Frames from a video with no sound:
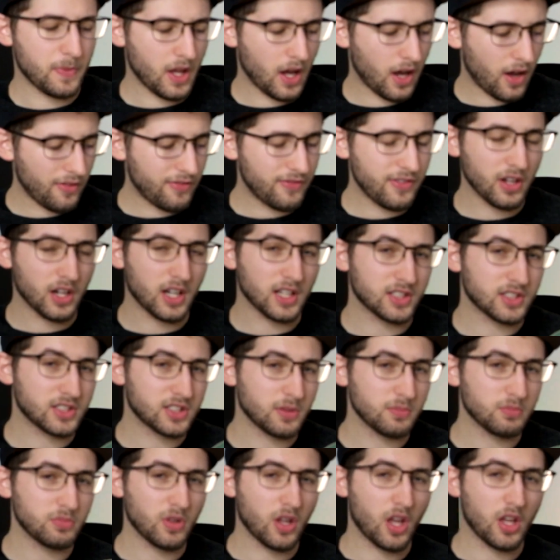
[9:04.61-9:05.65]
I feel like
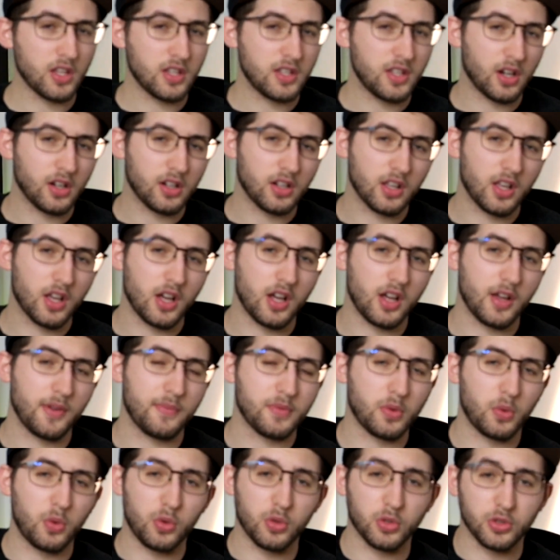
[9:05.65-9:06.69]
some younger
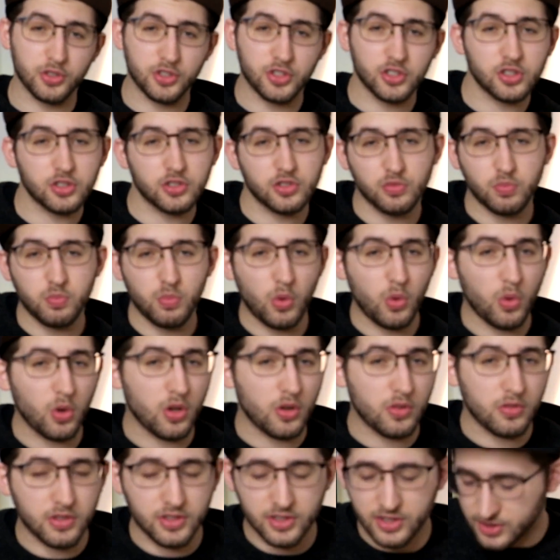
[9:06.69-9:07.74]
or
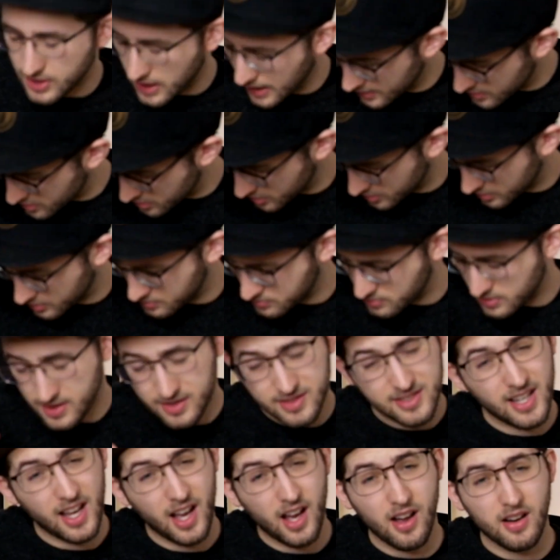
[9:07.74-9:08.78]
smaller in stature
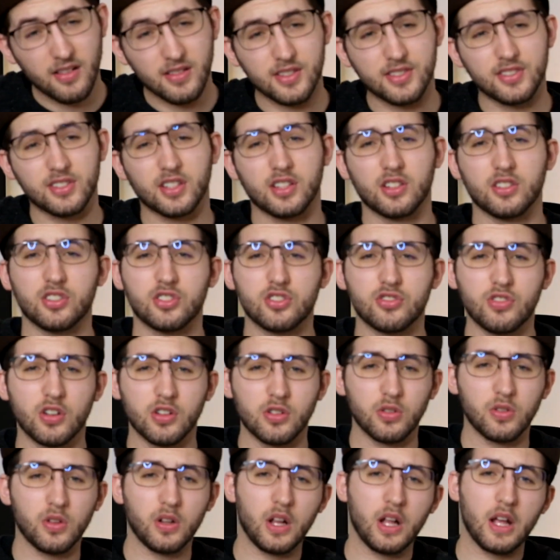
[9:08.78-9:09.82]
guitarists are going to
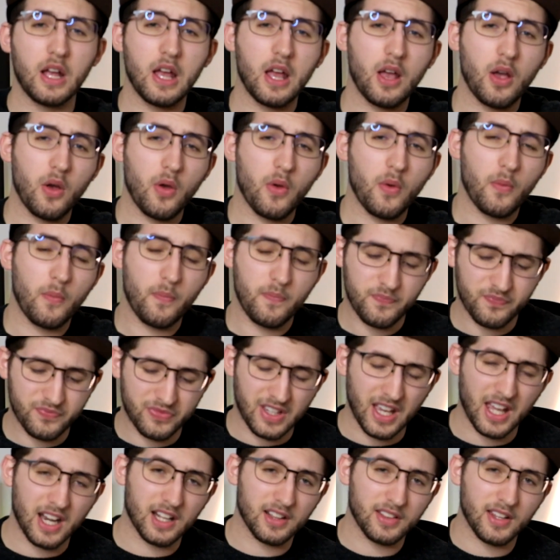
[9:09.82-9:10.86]
struggle
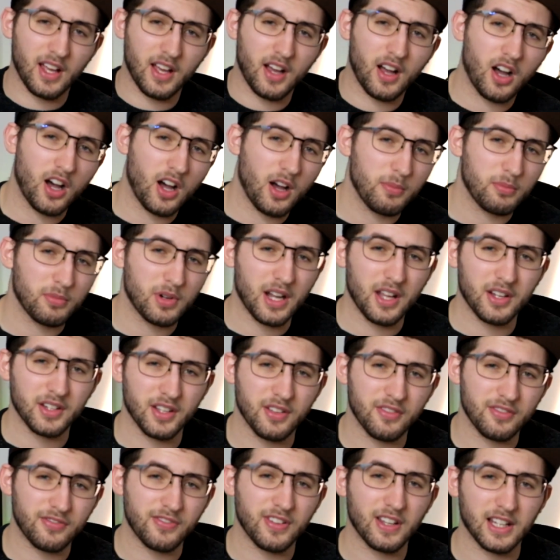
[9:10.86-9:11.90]
getting their arm around it
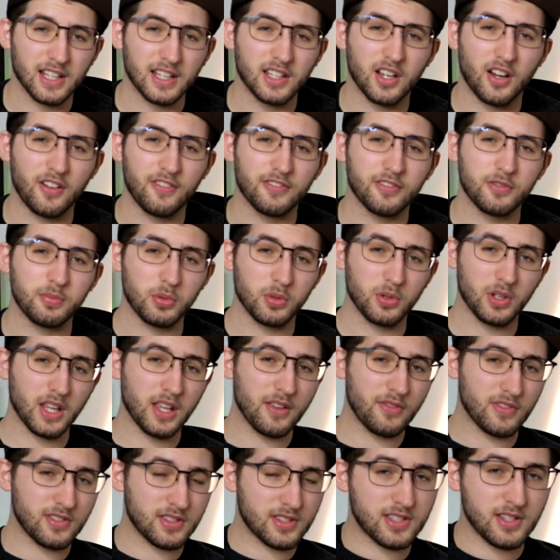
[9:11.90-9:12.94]
and feeling comfortable.
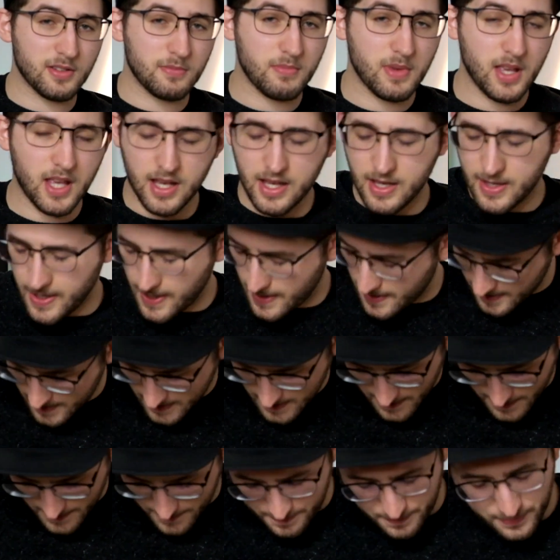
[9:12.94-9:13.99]
Even to me,
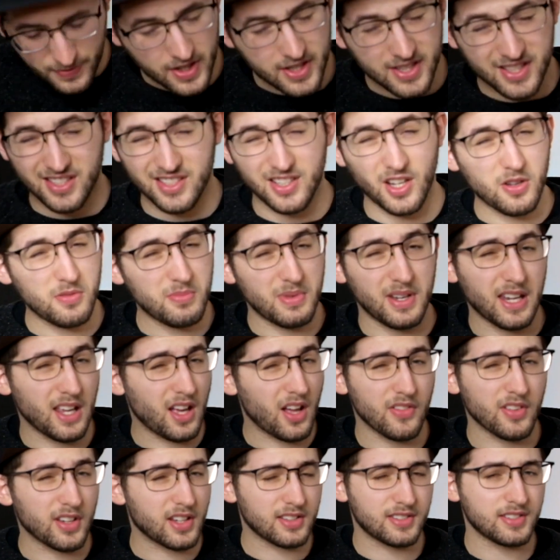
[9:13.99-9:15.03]
there's so many
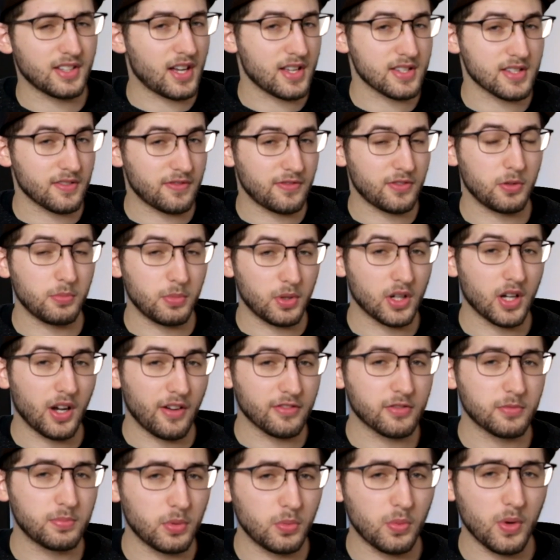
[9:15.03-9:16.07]
other guitars I feel more
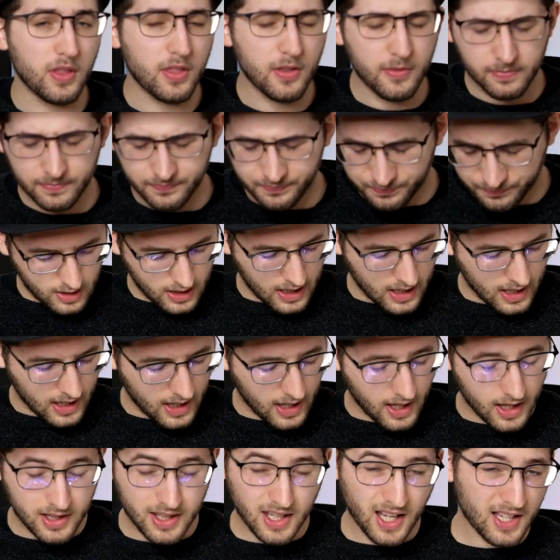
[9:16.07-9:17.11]
comfortable with.
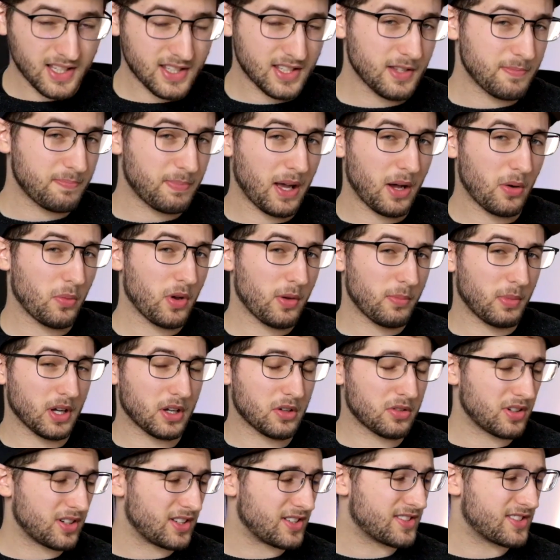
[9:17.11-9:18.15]
And that's about where my
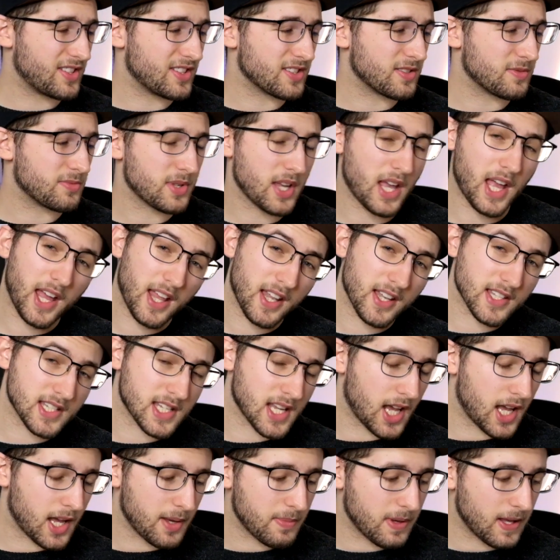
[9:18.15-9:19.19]
criticisms end.
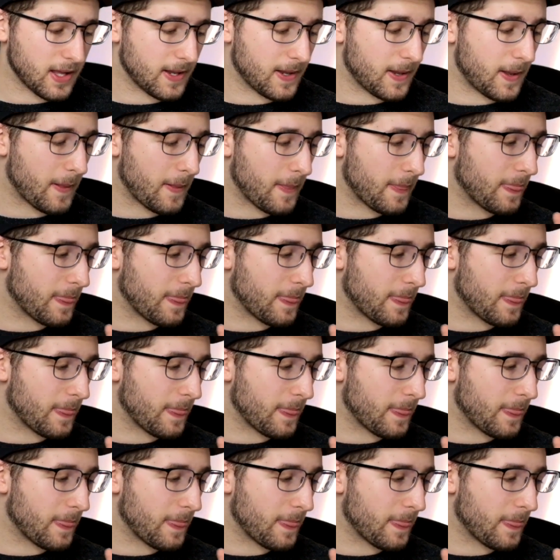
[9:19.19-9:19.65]
I mean,